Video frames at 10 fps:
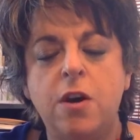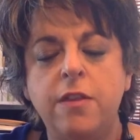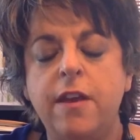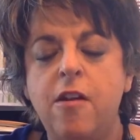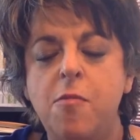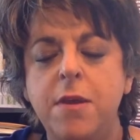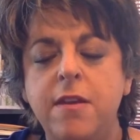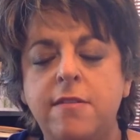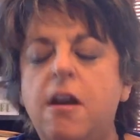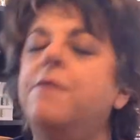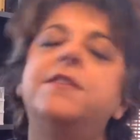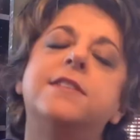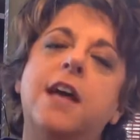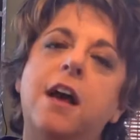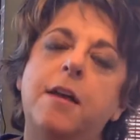art therapy is
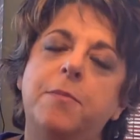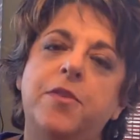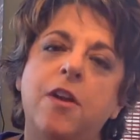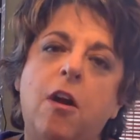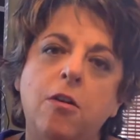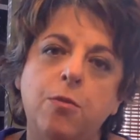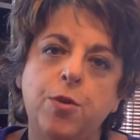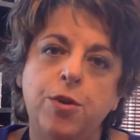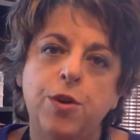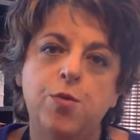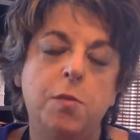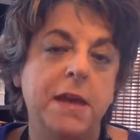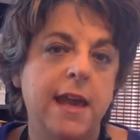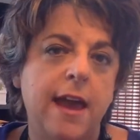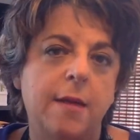oftentimes the artwork will
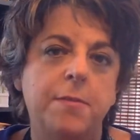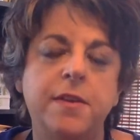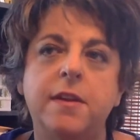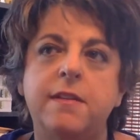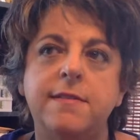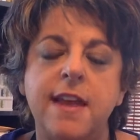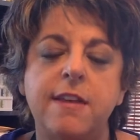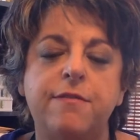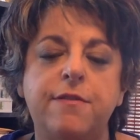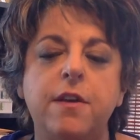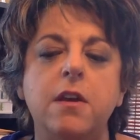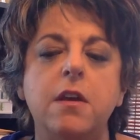be kept in a safe,